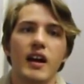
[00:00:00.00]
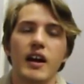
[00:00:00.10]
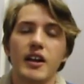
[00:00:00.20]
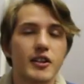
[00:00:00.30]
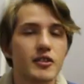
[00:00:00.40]

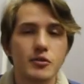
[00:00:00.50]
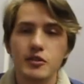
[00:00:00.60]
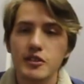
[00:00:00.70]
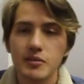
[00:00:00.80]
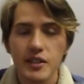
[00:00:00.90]
And I just
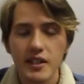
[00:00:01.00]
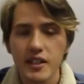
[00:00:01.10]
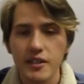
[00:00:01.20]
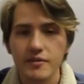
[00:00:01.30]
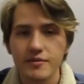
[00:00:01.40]
want to explain
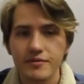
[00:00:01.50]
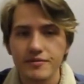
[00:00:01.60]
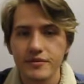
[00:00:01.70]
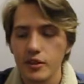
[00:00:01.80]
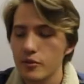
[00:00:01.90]
that.
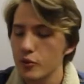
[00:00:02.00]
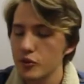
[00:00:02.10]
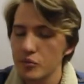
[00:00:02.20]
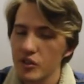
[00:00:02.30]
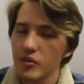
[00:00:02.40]
I want to
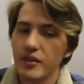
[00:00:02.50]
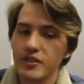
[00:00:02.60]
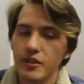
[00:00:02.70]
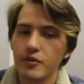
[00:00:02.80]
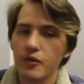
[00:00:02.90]
explain
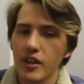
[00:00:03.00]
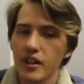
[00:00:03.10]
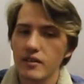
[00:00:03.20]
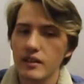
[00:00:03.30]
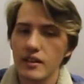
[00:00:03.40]
myself for
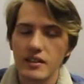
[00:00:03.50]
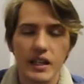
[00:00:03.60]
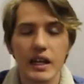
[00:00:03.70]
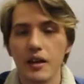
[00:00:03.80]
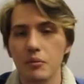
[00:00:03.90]
that because I